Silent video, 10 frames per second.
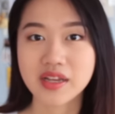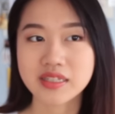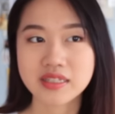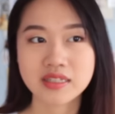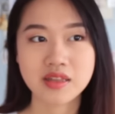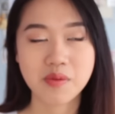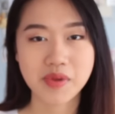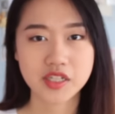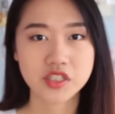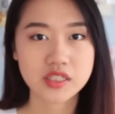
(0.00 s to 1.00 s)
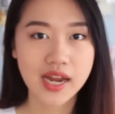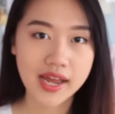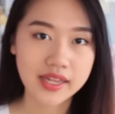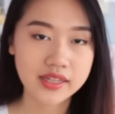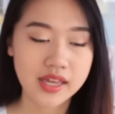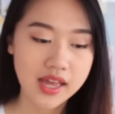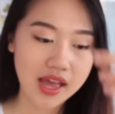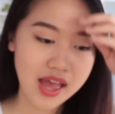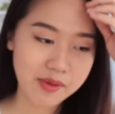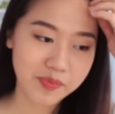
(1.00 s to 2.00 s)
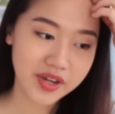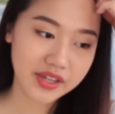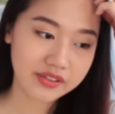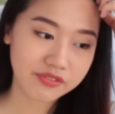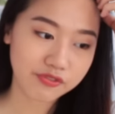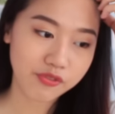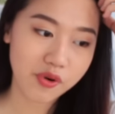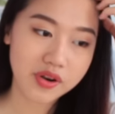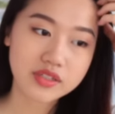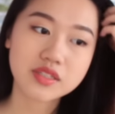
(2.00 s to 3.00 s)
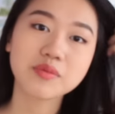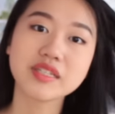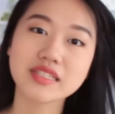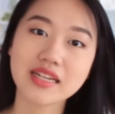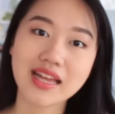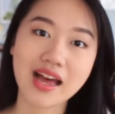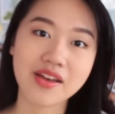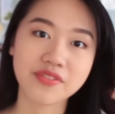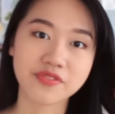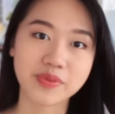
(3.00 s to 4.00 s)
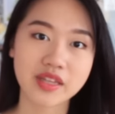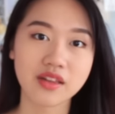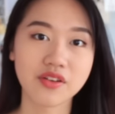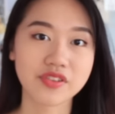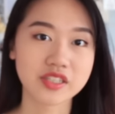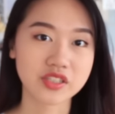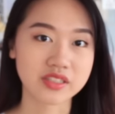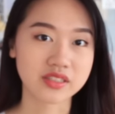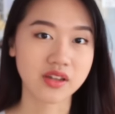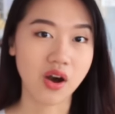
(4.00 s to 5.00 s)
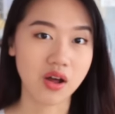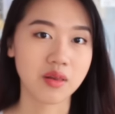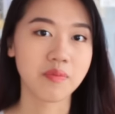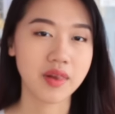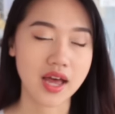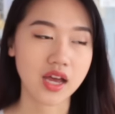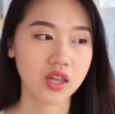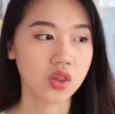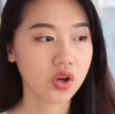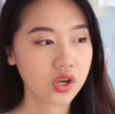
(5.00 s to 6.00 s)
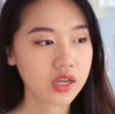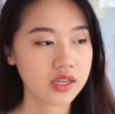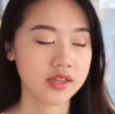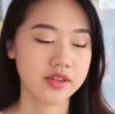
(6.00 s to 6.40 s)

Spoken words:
It's the mesh kind. But for some reason, I've been loving just the all black look.